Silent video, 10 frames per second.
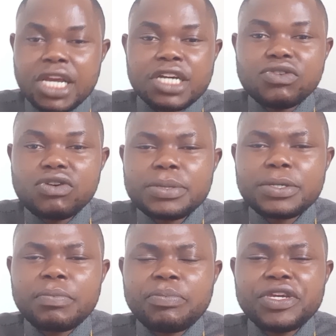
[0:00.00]
for
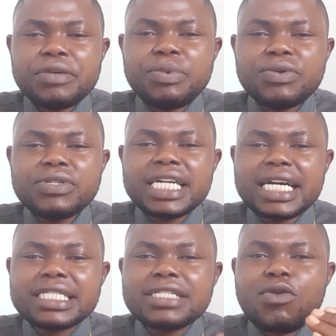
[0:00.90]
people
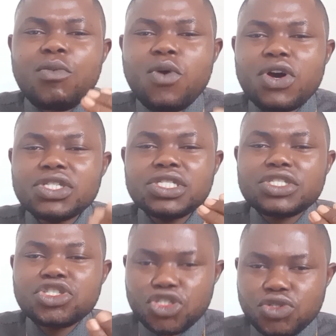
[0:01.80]
that want
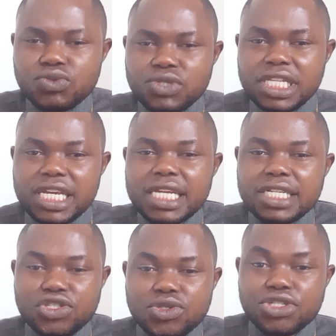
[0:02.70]
shoes. Say the
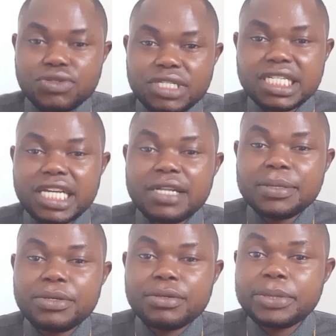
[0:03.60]
shoe should sell
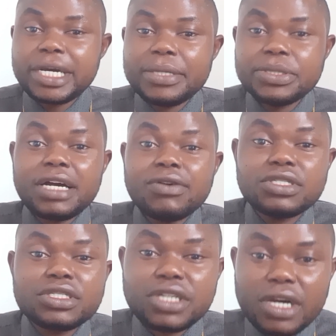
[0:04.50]
for
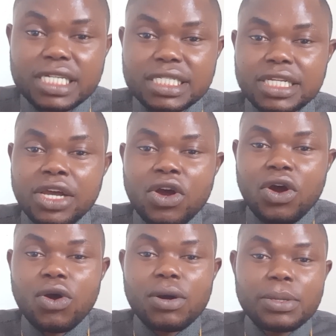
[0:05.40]
$5,000
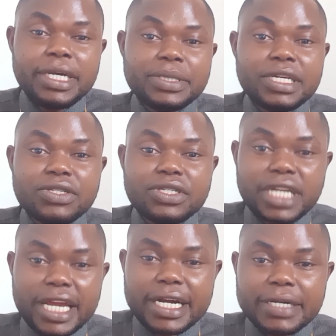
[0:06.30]
or 5,000
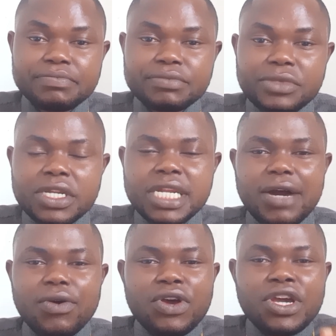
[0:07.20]
naira.
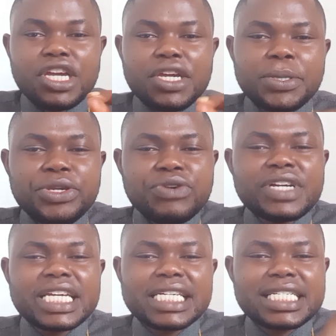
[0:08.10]
Now, if you
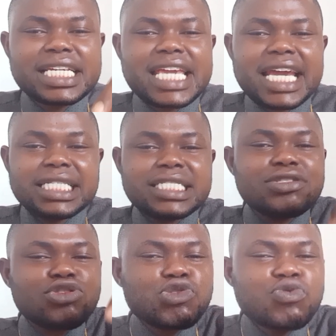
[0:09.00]
can get
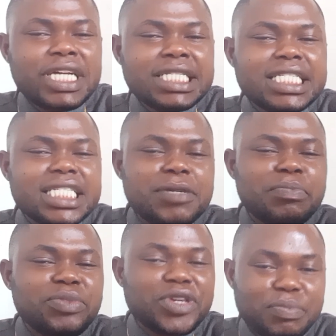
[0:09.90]
20
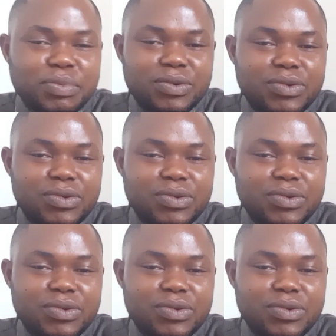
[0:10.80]
people